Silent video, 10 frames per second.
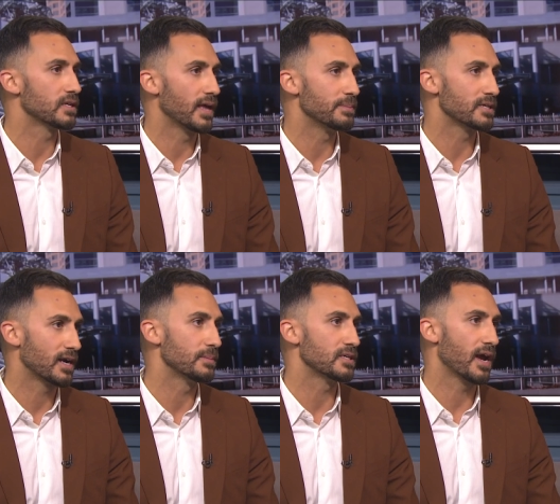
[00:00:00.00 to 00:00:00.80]
to them to
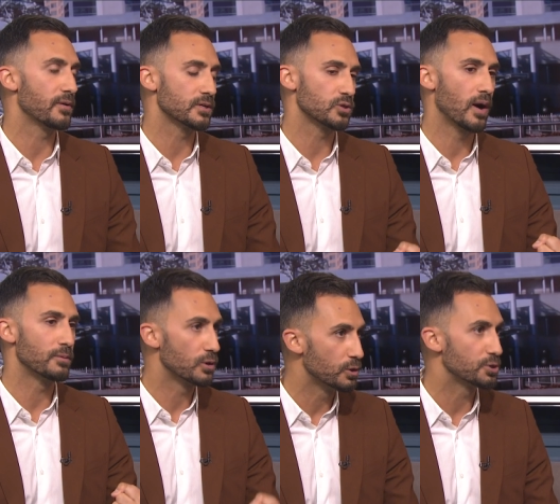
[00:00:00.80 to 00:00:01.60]
come together. So I'm
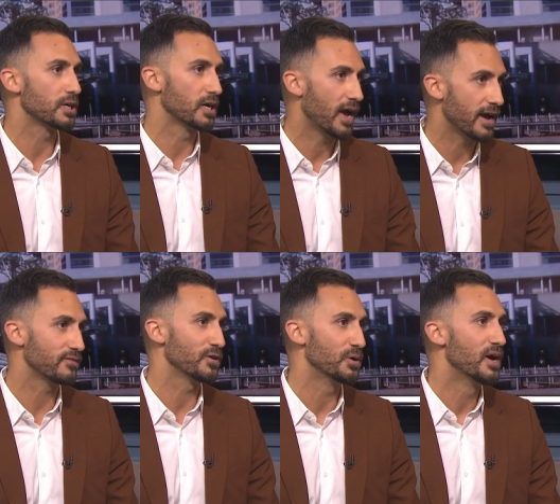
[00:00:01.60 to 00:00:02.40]
urging
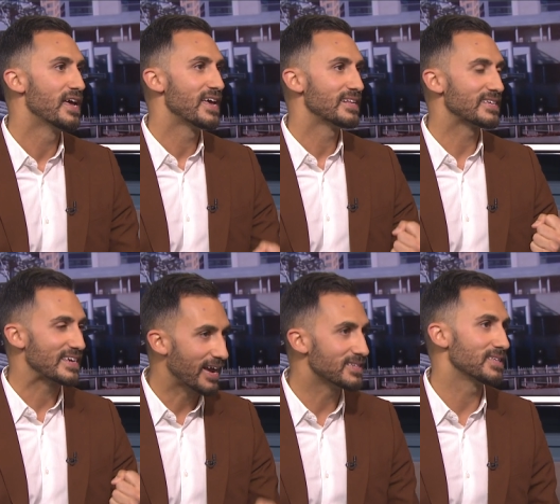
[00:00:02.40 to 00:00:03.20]
ETFO to
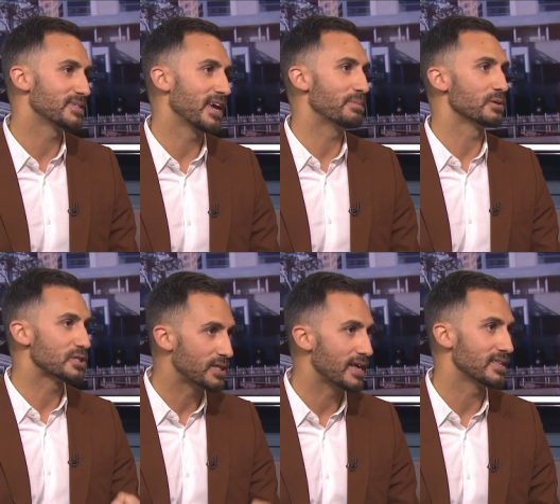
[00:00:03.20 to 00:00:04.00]
get to the table,
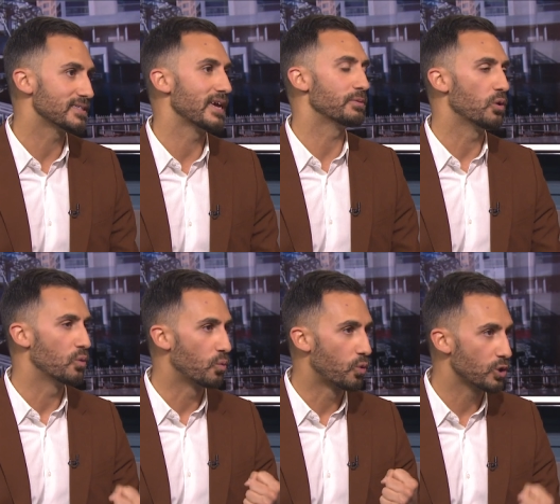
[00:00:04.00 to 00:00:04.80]
stay at the table,
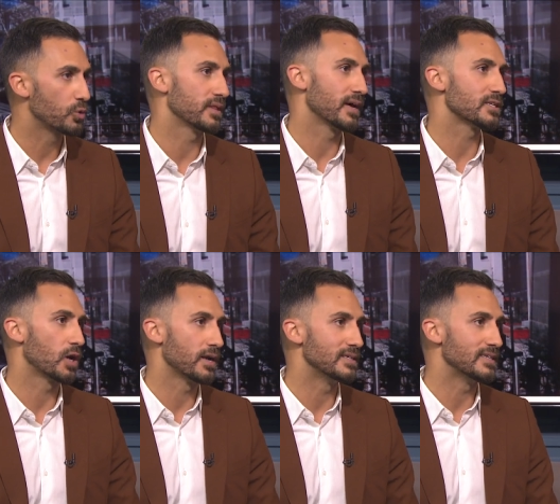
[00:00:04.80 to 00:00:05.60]
work with us
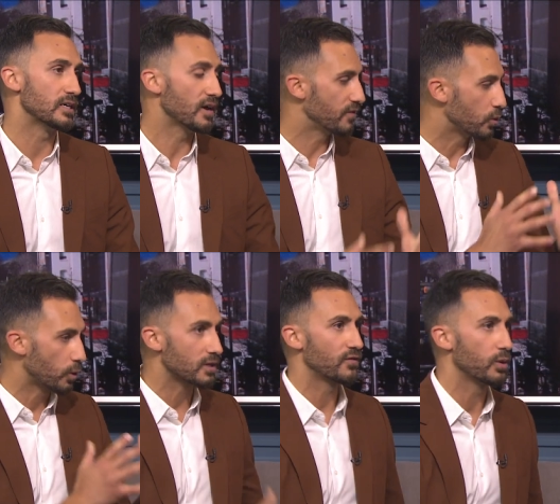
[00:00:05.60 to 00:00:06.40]
on a deal. If it
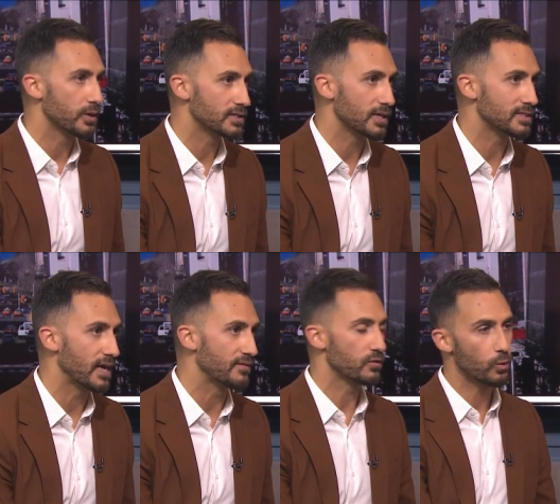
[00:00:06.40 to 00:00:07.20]
worked for
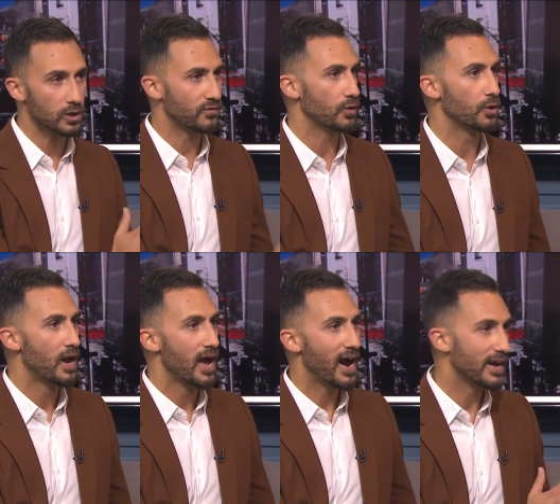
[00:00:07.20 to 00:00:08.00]
OSSTF, if it worked for
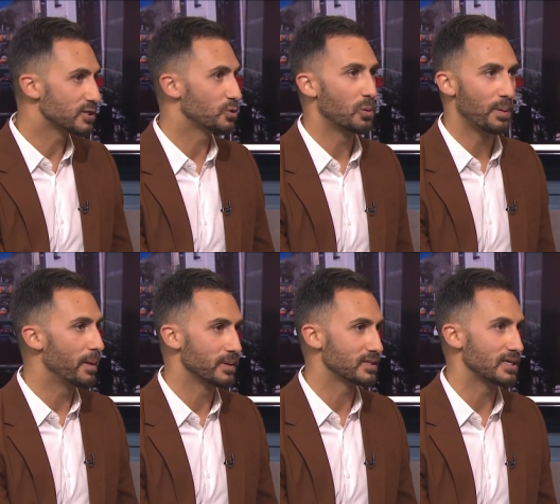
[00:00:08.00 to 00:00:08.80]
high school
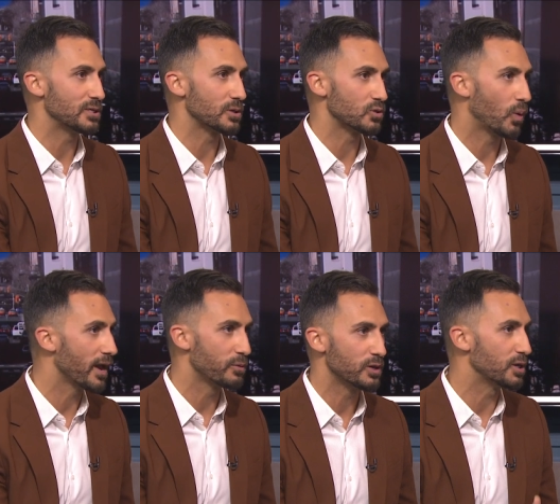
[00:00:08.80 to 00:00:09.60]
public teachers, why
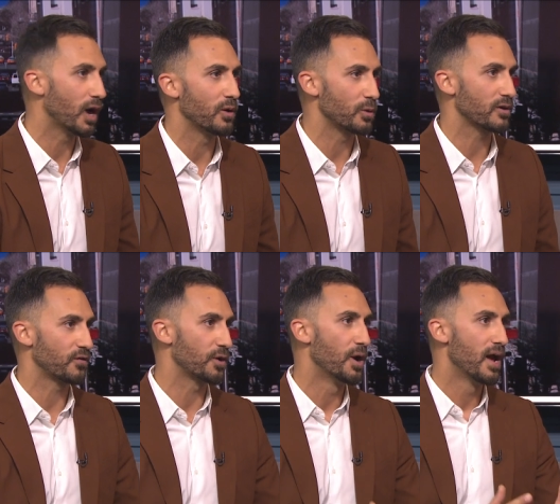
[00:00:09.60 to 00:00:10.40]
would it not work
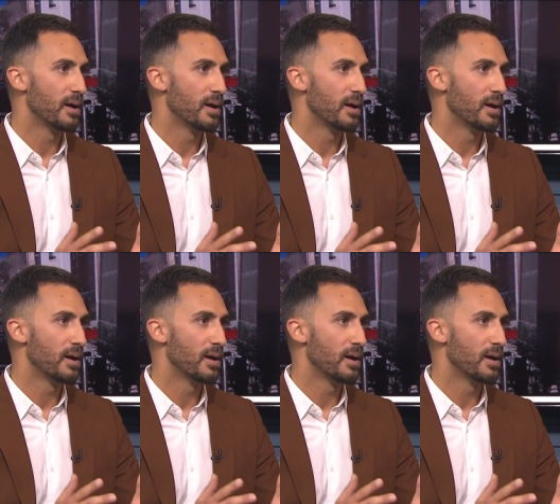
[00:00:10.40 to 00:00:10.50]
for